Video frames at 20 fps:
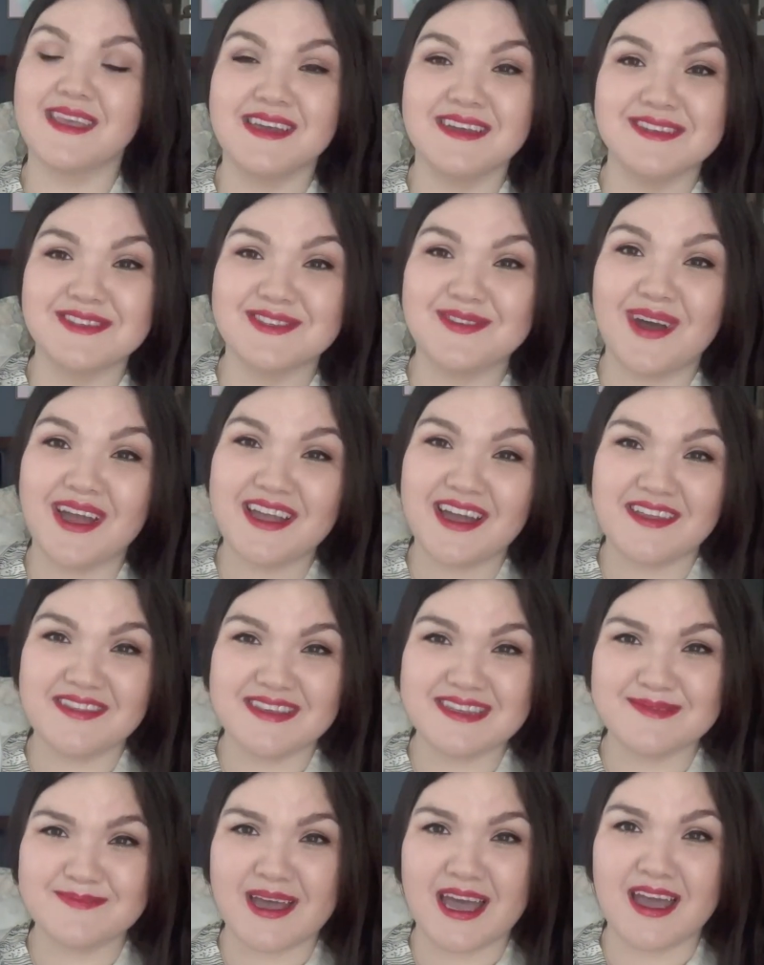So I got
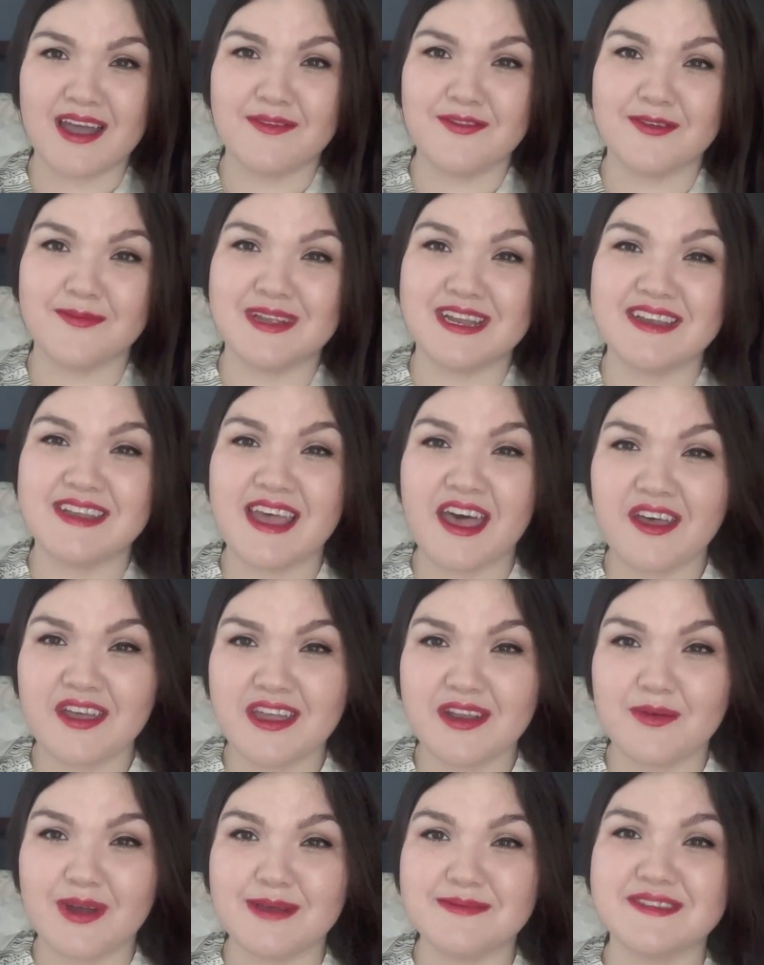this bag from an
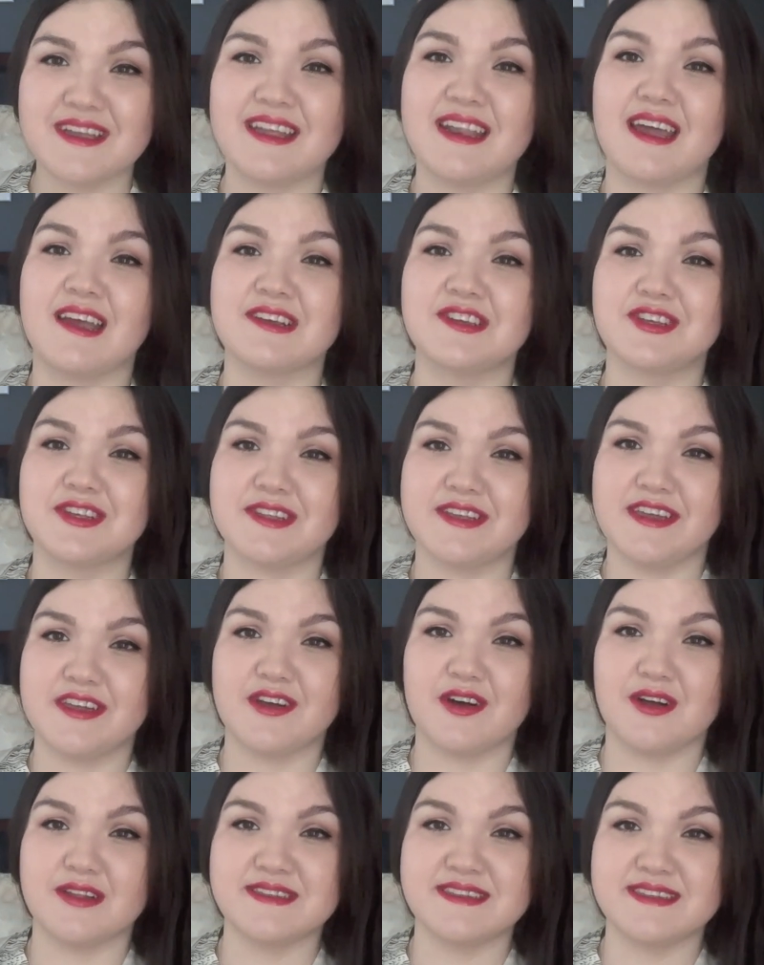Italian website actually
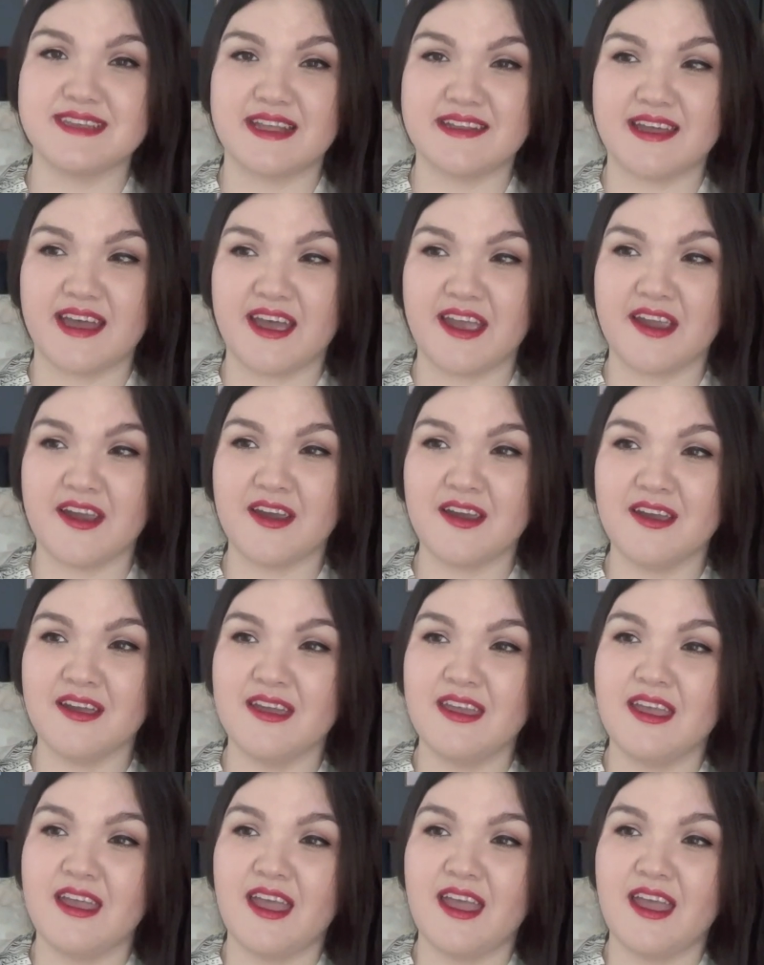called Satire.